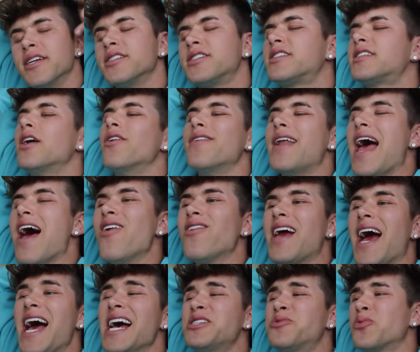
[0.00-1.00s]
So now
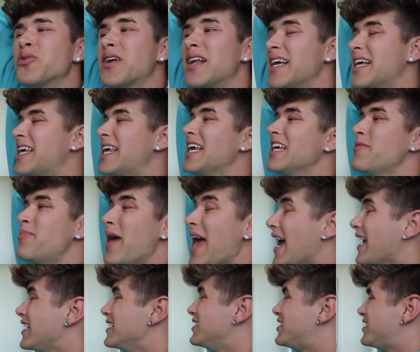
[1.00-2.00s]
guys, we're gonna kick
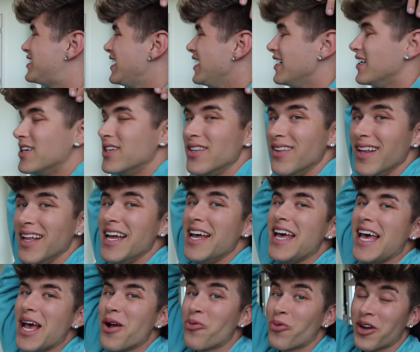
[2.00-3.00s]
back and chill,
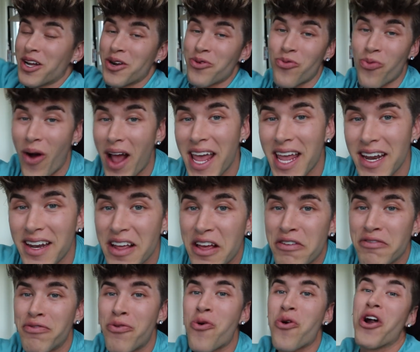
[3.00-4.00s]
and we're gonna wait
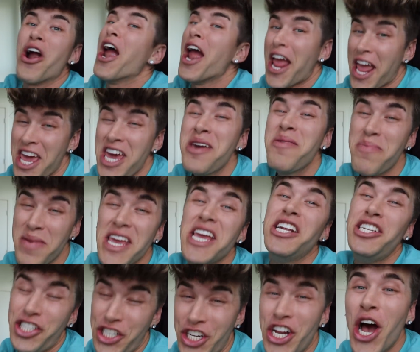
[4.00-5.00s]
for
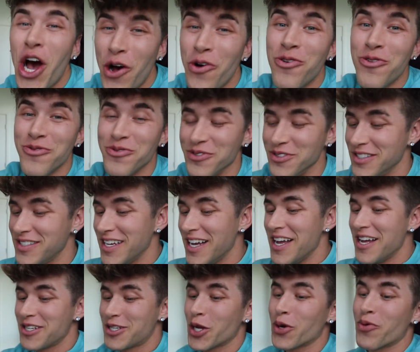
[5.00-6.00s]
Amy Jones
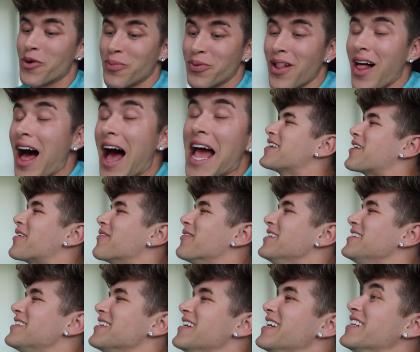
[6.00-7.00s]
to reply.
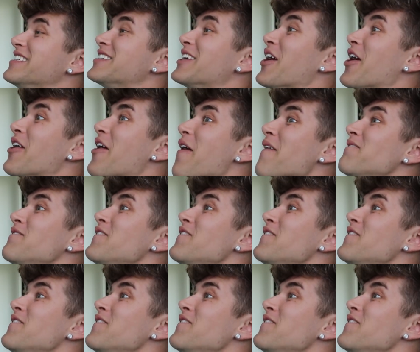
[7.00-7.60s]
Karissa is gonna